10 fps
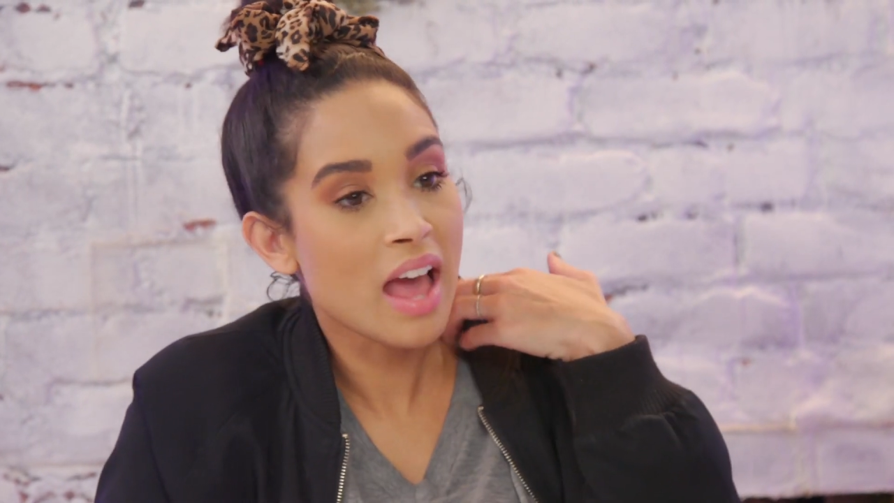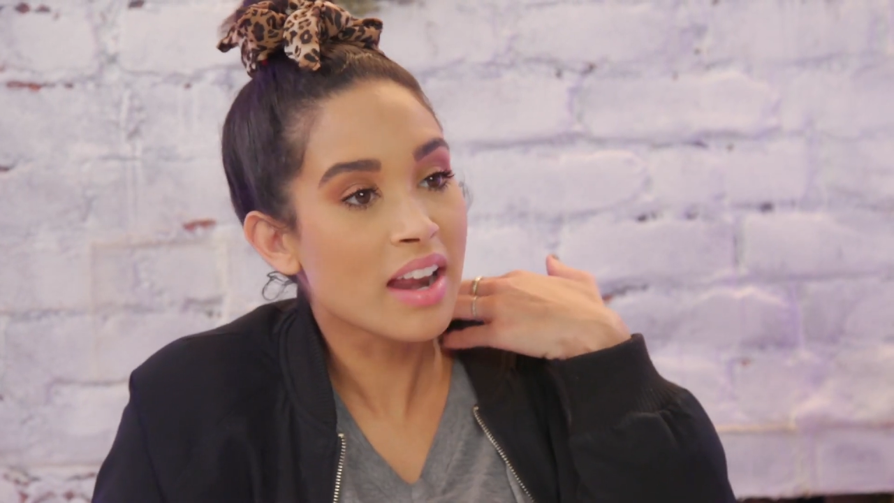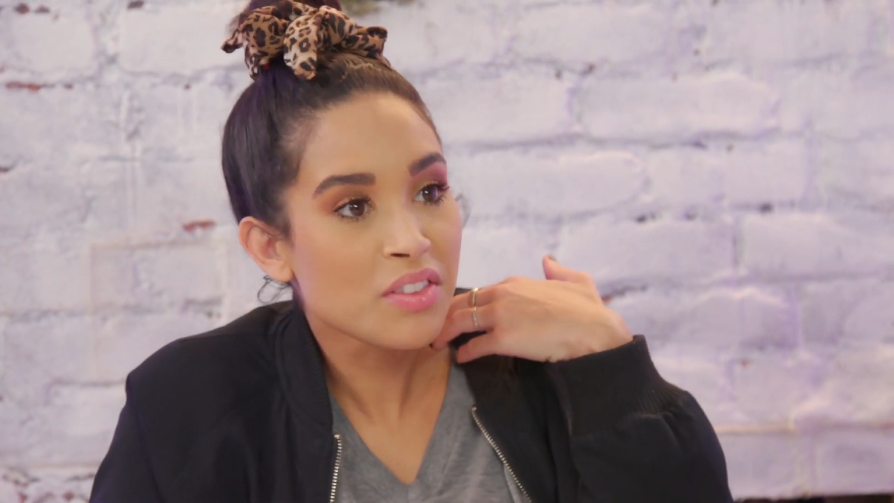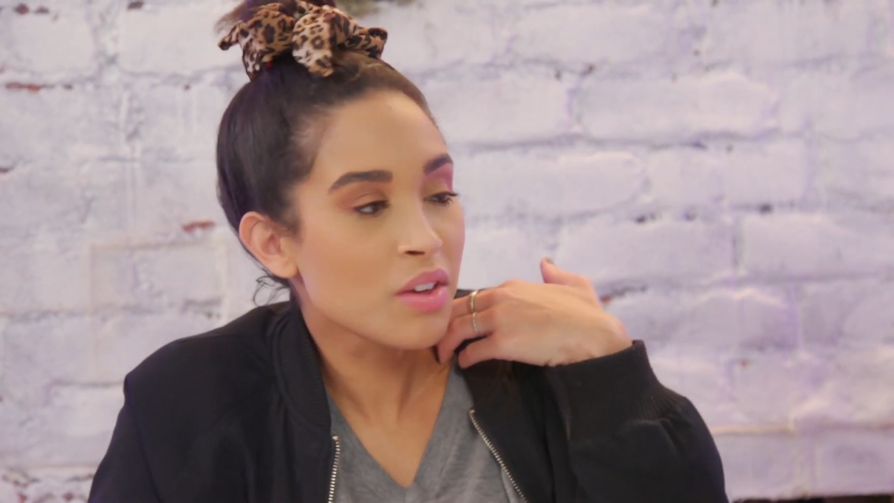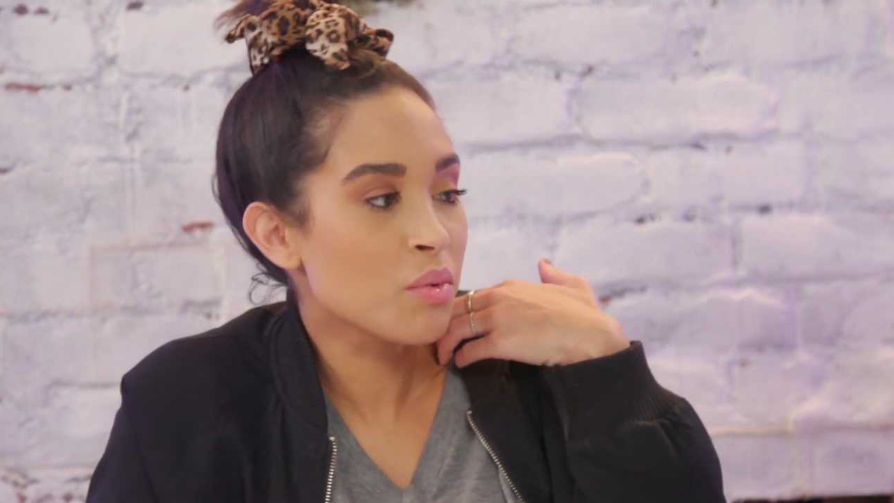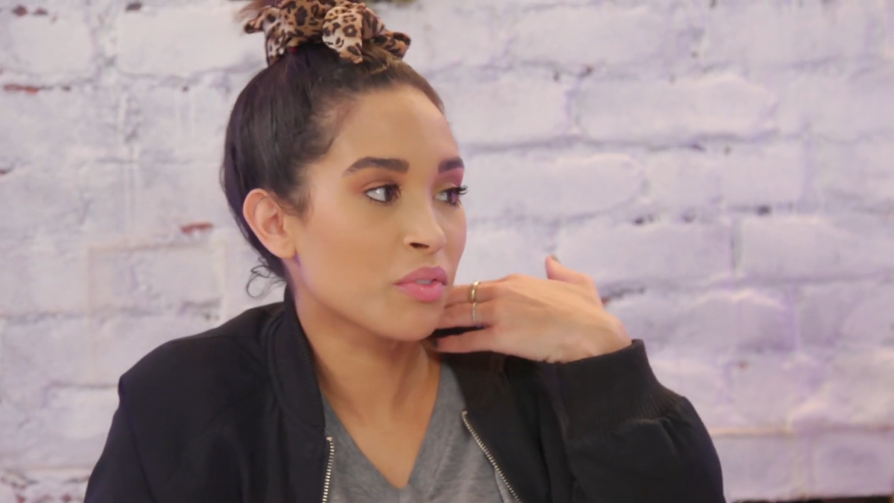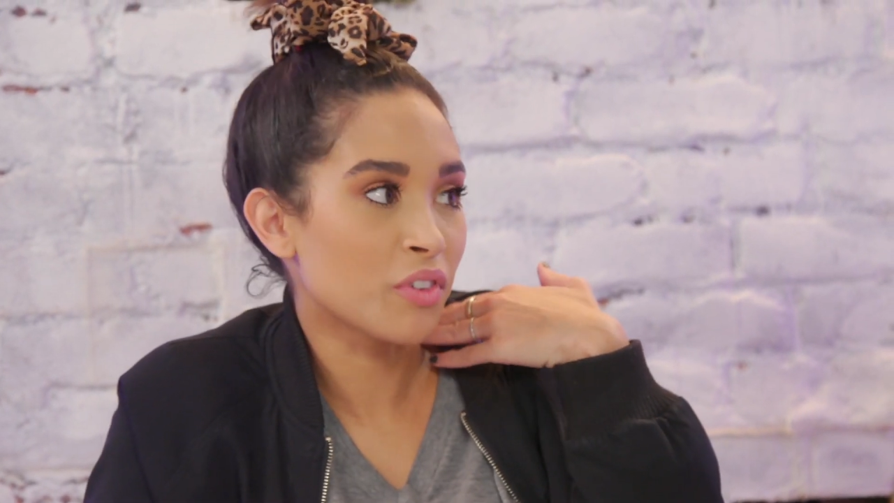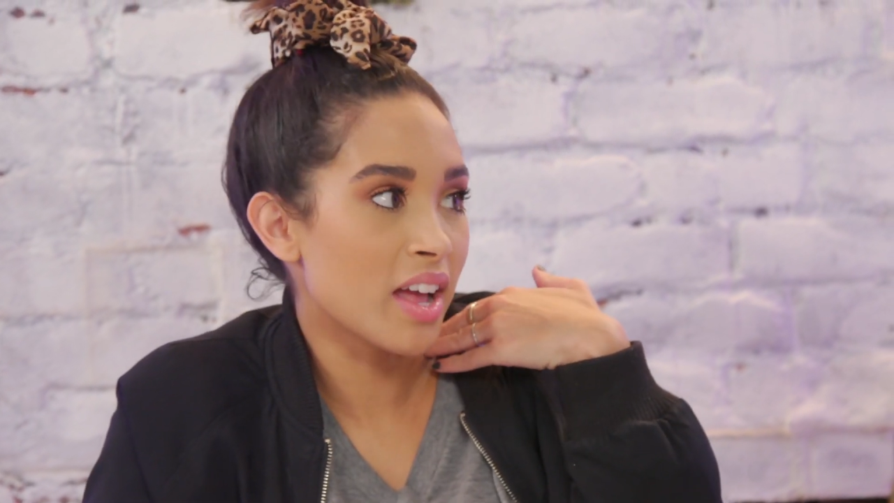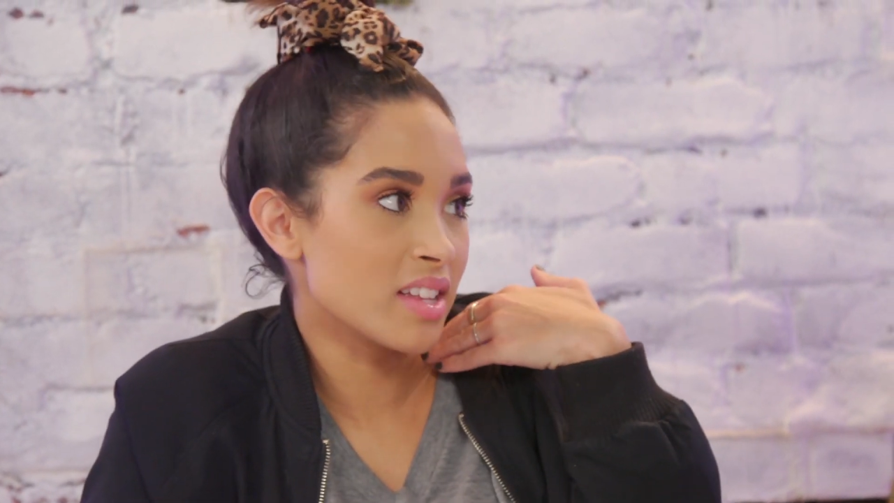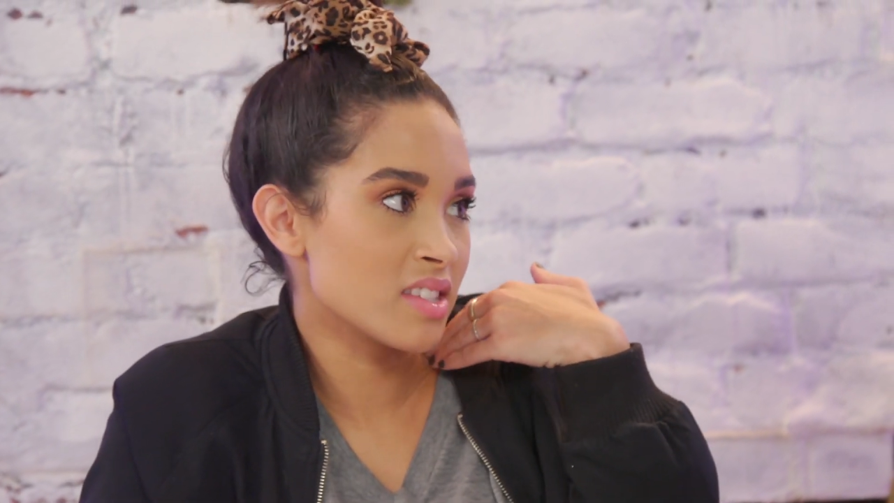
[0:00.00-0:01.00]
anything with
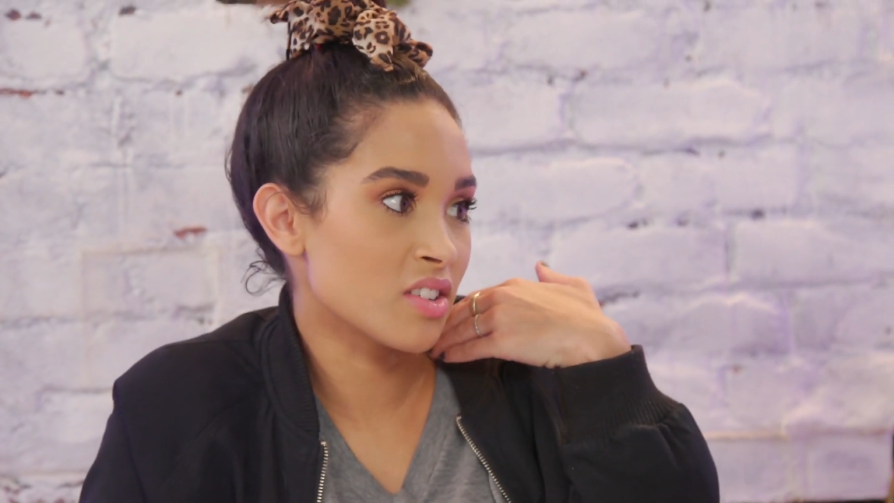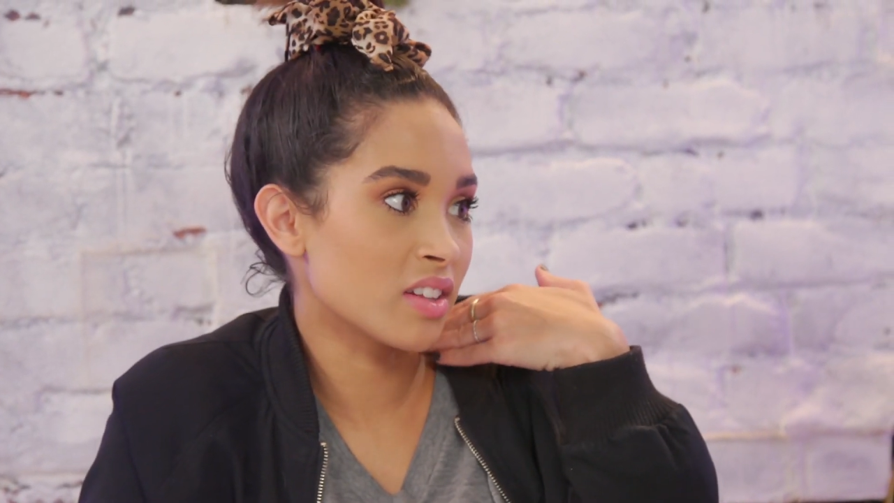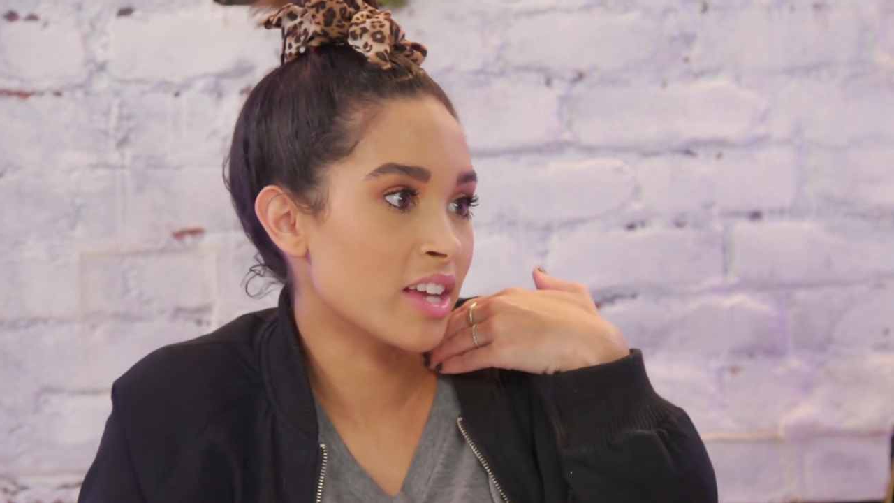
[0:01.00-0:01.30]
friends yeah. or